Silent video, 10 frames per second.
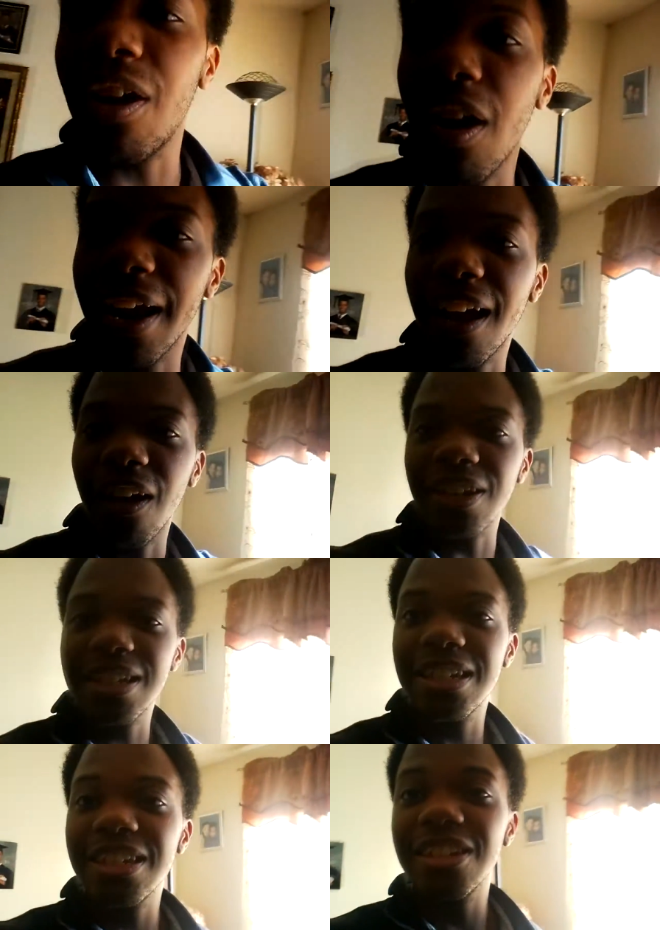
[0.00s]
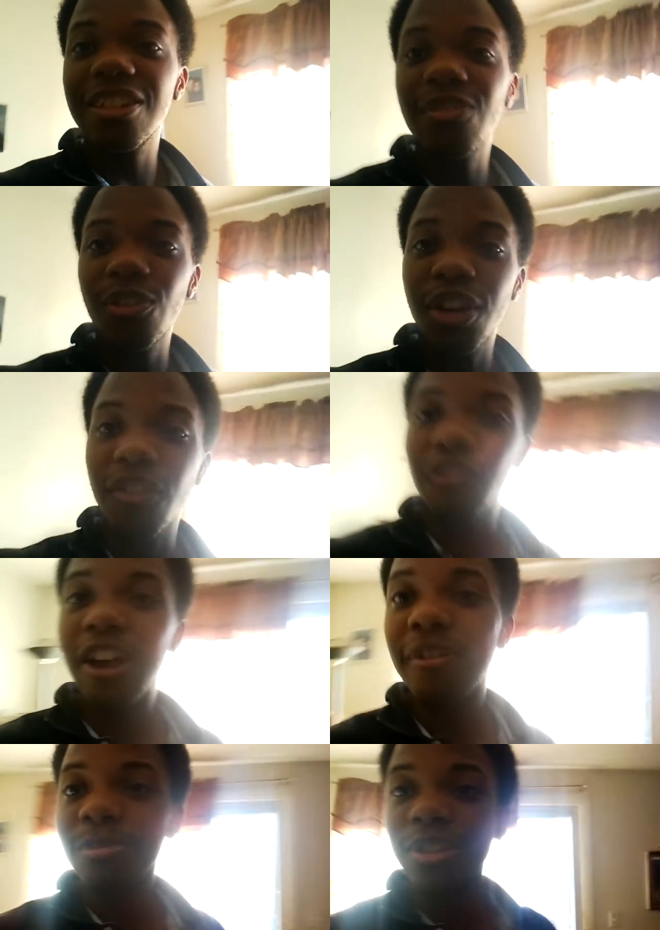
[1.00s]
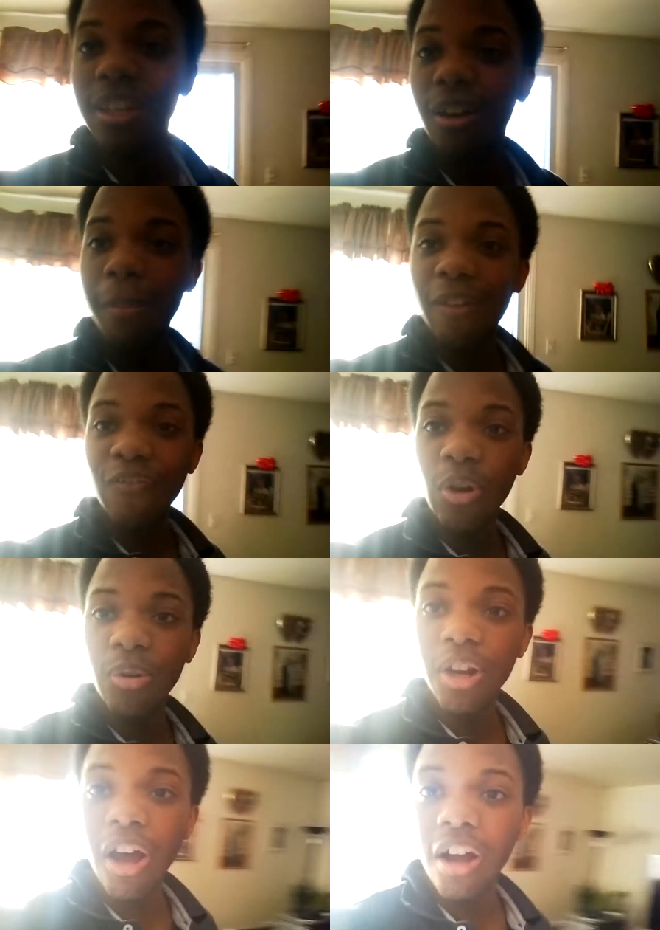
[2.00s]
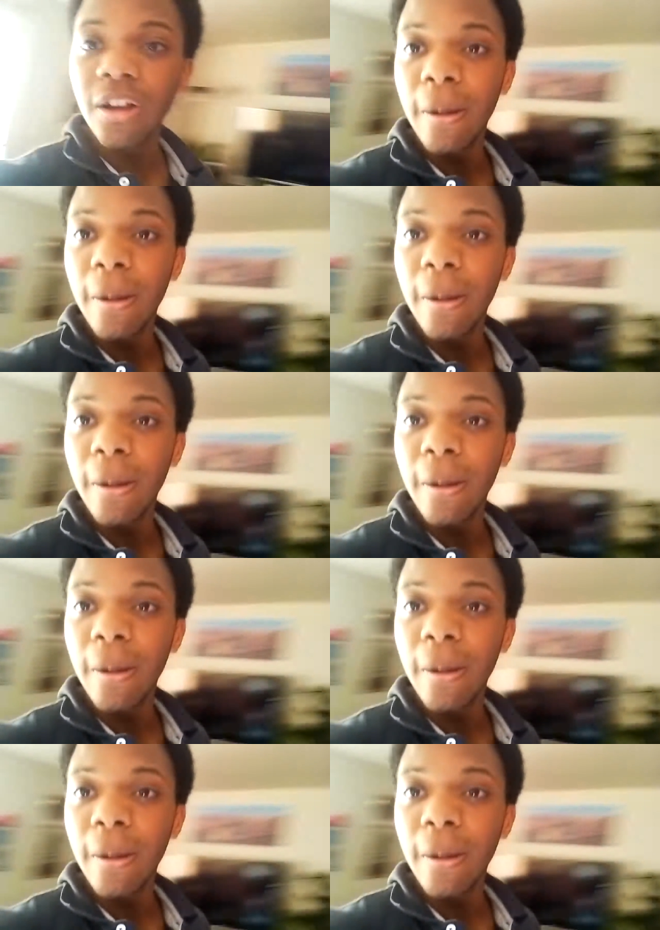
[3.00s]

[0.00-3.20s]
god, I got freaking five percent on my phone, dog